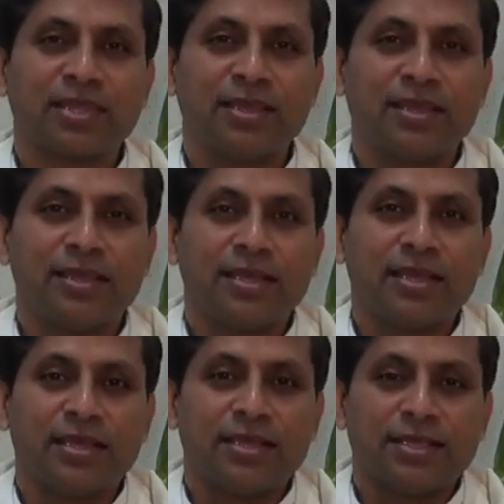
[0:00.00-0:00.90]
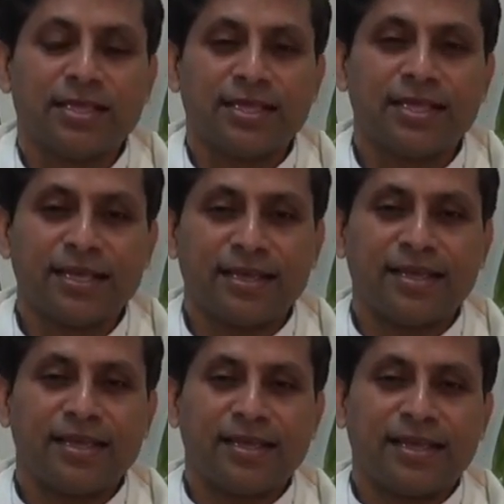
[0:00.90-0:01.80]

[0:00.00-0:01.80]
[no speech]